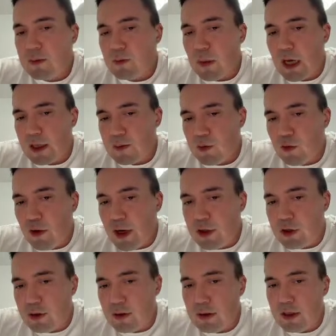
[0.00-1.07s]

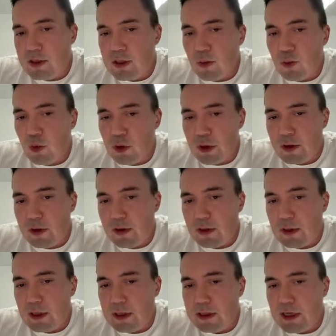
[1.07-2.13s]
expiration is supported,
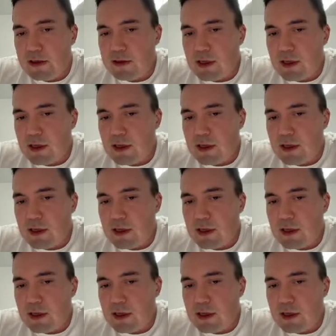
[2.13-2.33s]
it sends